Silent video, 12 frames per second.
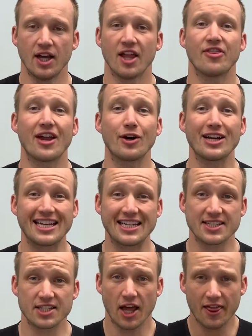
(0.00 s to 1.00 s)
There
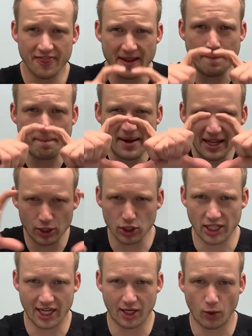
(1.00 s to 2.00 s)
is the middle
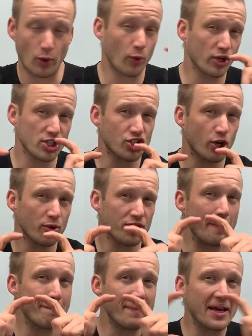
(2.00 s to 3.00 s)
layer. We're going to start with the
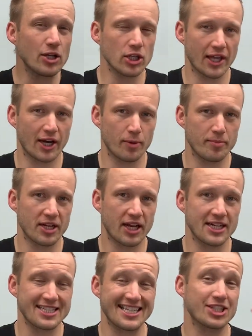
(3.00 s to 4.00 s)
middle layer
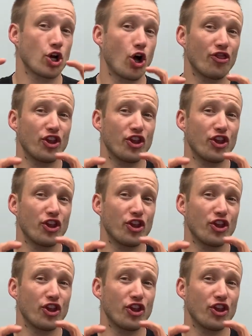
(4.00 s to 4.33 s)
because it's called the